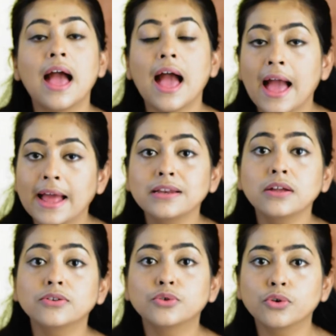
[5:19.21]

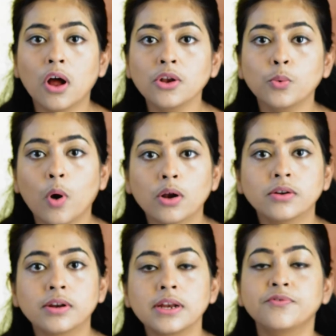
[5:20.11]
and do not
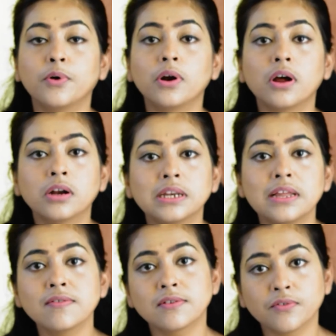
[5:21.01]
water it for at
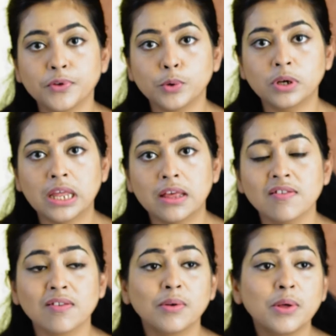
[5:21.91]
least a few
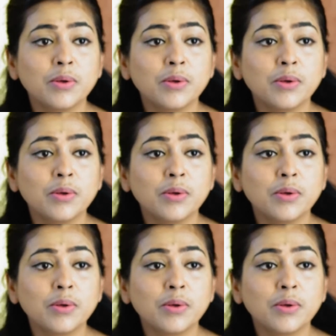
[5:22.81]
days,